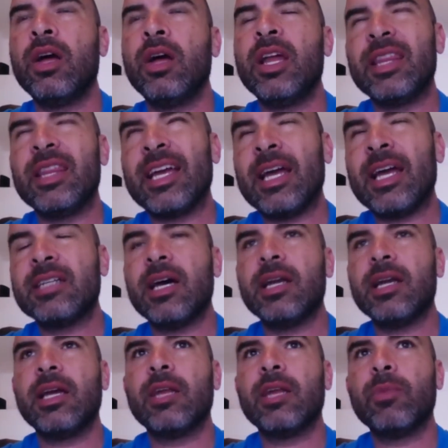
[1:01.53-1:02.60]
They kind of tie
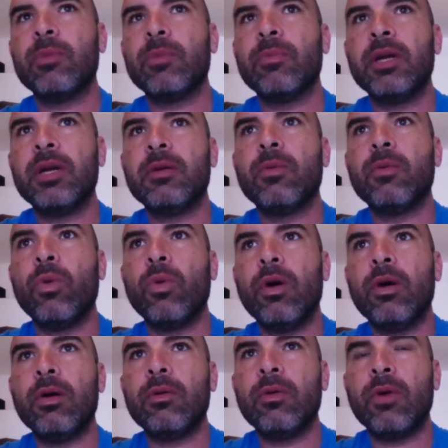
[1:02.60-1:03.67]
together, but
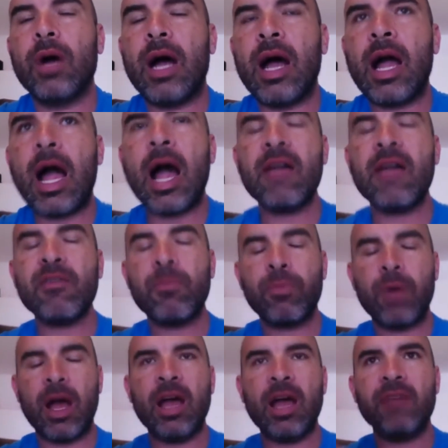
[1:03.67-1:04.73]
I
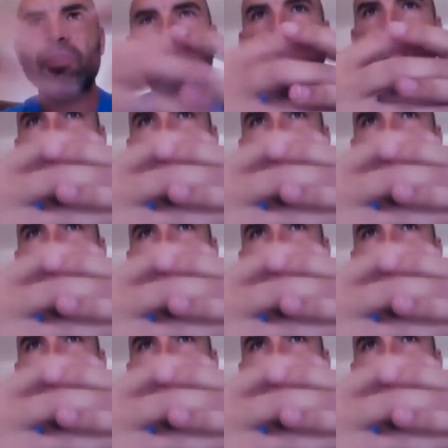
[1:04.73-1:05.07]
have a pretty